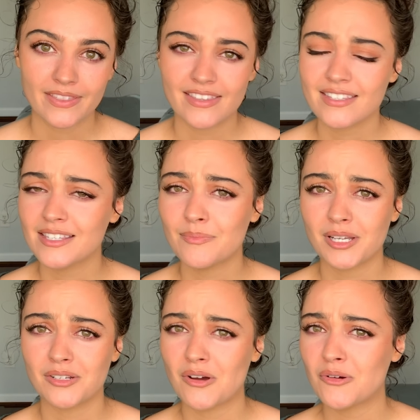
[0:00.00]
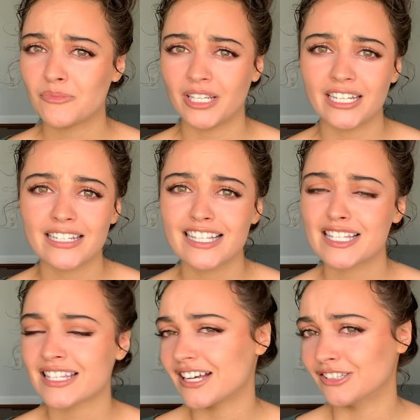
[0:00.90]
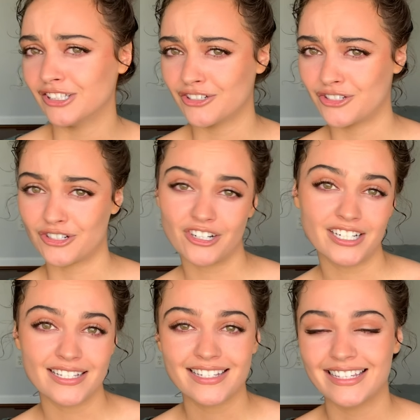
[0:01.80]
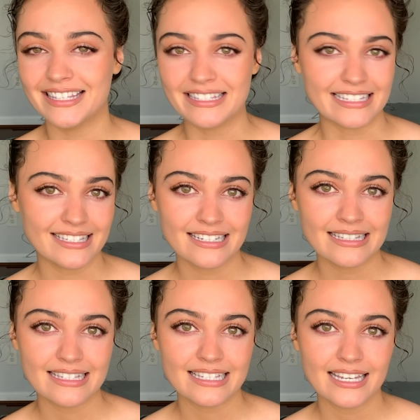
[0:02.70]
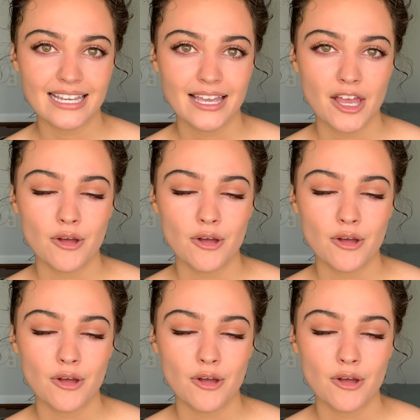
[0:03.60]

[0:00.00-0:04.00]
This is by no means a luxurious consistency,